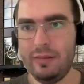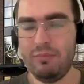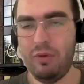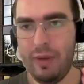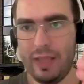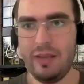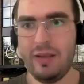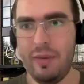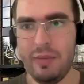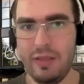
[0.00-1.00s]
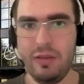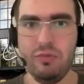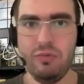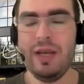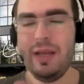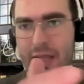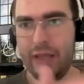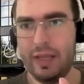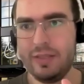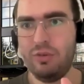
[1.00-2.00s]
providing capability to
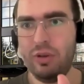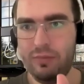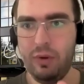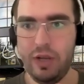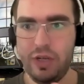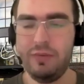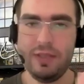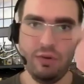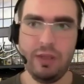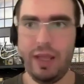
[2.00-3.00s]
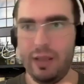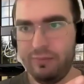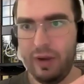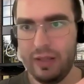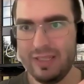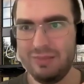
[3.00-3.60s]
enhance your configuration with .env files,